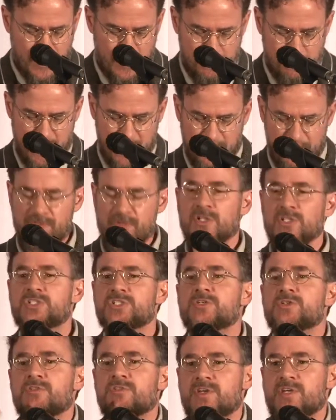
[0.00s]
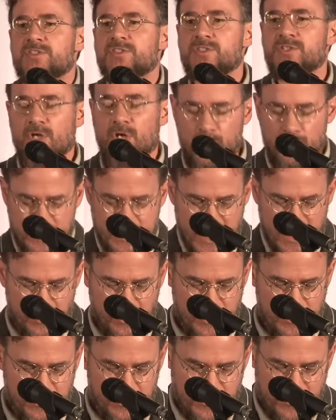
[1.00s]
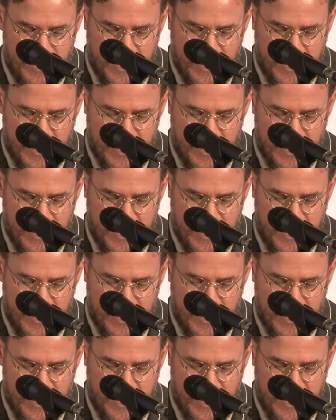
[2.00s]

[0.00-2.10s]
Make functional things in your home decorative.